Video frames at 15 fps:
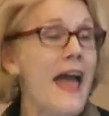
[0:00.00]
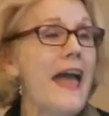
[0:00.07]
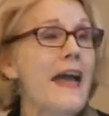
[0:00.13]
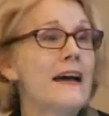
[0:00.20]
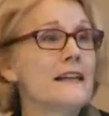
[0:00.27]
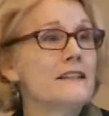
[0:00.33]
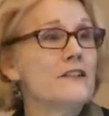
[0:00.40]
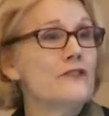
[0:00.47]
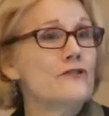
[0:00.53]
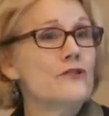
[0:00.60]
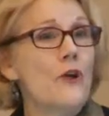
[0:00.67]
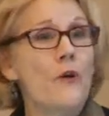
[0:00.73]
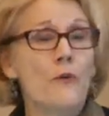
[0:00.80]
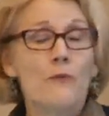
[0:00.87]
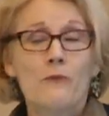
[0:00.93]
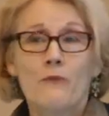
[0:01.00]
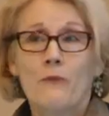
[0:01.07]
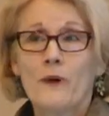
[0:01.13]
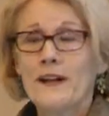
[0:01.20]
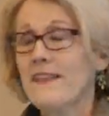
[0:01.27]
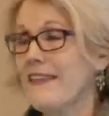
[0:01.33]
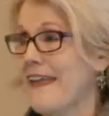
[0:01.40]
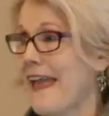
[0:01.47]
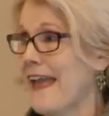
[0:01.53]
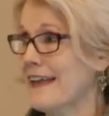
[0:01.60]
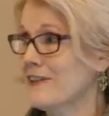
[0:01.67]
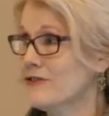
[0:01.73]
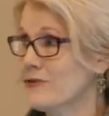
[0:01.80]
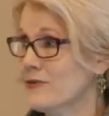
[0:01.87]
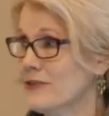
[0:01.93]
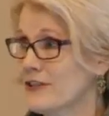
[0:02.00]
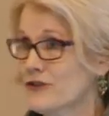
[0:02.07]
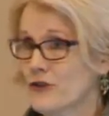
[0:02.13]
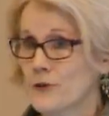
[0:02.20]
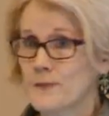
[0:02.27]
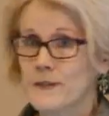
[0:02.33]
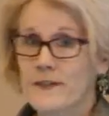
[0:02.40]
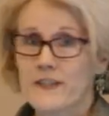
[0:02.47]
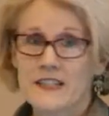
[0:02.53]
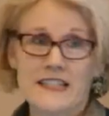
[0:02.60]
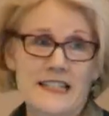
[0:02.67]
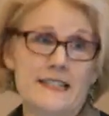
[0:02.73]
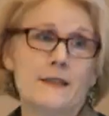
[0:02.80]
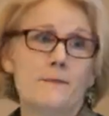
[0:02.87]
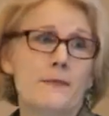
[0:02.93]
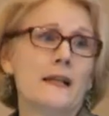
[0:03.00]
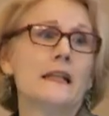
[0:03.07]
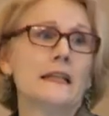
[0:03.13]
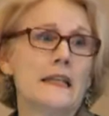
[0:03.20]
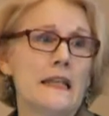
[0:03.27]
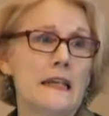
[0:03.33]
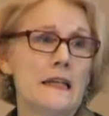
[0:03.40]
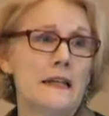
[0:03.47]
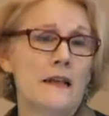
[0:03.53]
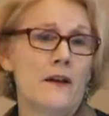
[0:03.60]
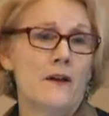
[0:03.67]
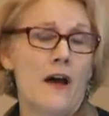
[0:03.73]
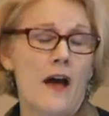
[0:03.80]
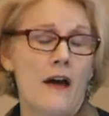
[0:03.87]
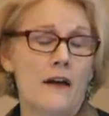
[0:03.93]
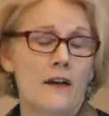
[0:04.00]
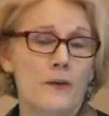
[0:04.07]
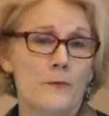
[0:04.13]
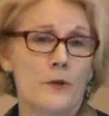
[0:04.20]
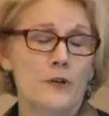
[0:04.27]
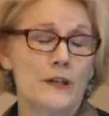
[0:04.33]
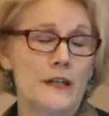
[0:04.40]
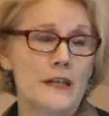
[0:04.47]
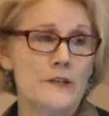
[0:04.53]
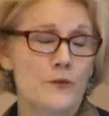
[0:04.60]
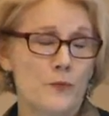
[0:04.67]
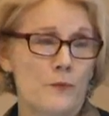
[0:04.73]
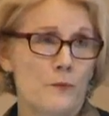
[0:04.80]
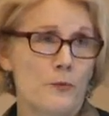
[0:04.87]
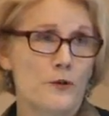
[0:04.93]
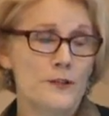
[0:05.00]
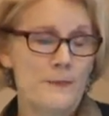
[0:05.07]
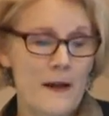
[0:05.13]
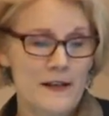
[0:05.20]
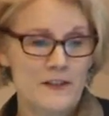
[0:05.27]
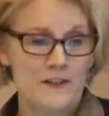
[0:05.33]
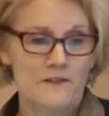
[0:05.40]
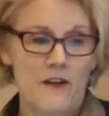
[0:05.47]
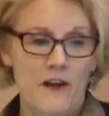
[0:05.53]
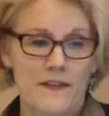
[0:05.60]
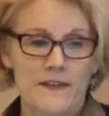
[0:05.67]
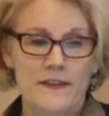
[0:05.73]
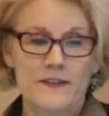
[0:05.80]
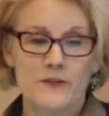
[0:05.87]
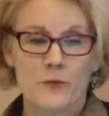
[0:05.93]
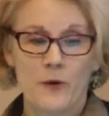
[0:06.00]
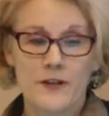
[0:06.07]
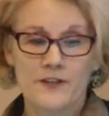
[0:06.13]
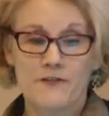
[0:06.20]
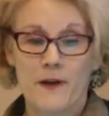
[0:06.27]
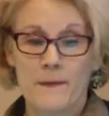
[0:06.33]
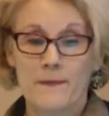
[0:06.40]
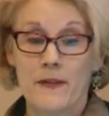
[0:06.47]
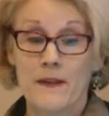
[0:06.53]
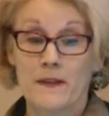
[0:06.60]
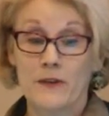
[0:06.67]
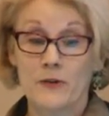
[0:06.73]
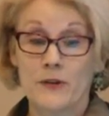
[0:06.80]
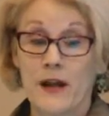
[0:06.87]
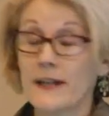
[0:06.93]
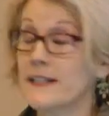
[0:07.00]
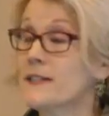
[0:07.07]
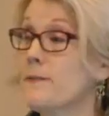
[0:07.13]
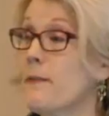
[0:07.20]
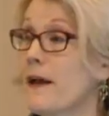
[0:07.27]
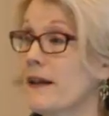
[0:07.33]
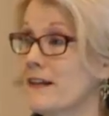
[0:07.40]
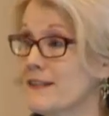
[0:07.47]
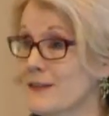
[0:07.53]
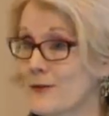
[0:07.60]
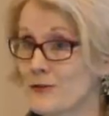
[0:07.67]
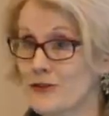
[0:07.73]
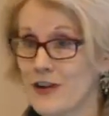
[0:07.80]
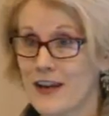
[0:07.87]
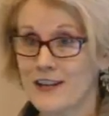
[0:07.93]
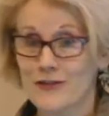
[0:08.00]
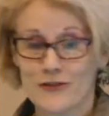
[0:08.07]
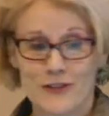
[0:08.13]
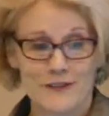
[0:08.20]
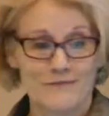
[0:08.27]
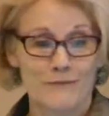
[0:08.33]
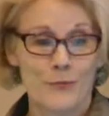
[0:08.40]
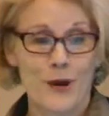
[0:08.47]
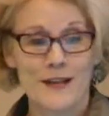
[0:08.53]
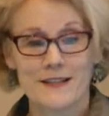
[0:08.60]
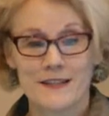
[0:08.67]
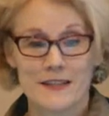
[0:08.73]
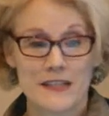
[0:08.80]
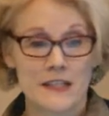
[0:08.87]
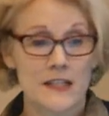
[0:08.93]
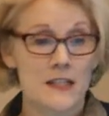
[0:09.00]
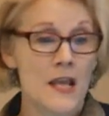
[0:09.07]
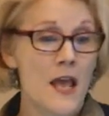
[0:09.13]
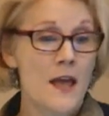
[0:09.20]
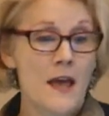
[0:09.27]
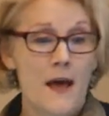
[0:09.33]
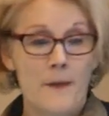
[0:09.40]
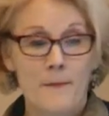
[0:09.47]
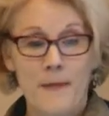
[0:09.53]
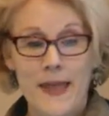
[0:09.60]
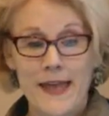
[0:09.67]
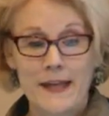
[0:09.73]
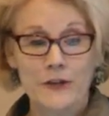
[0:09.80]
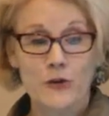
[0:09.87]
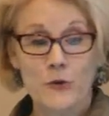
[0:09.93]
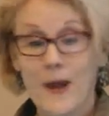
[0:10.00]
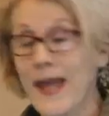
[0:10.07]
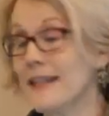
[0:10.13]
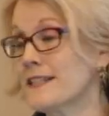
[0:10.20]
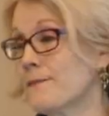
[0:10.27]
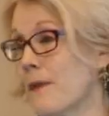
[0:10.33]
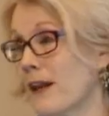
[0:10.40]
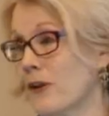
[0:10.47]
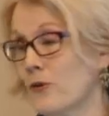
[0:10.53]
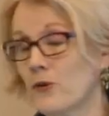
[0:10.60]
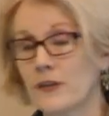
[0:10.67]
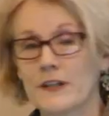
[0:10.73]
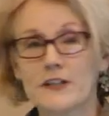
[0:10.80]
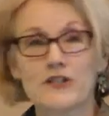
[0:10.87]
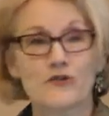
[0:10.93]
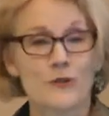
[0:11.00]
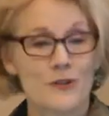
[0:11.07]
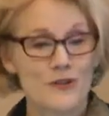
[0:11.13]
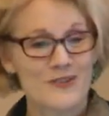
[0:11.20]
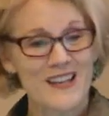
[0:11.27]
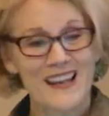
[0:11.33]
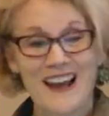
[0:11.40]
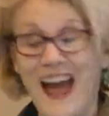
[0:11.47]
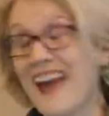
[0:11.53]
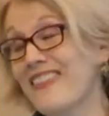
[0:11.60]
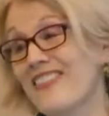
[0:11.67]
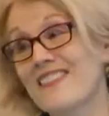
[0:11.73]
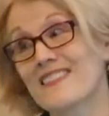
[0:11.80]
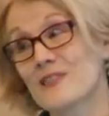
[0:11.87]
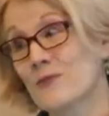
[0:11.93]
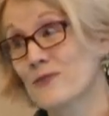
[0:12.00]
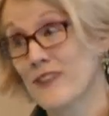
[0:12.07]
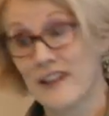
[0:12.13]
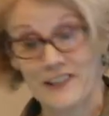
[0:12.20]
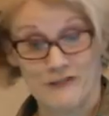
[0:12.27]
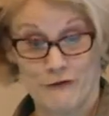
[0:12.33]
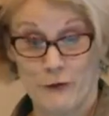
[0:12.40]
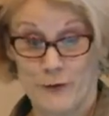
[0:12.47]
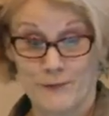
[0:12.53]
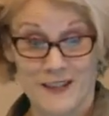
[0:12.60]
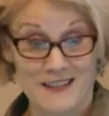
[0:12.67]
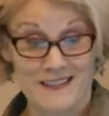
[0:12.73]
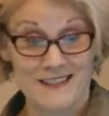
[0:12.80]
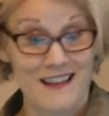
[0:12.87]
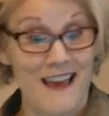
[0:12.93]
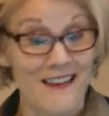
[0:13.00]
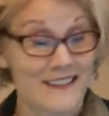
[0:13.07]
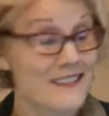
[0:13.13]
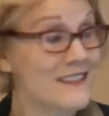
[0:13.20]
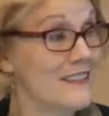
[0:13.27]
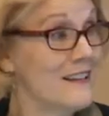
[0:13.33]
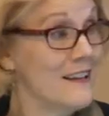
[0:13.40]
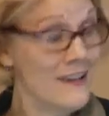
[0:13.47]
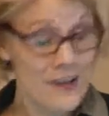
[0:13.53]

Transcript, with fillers: And so, one of the answers in terms of the disability uh, community's perspective on this was from the United Spinal Association president, a man who had spinal cord injury, who said, I think this was uninformed consent.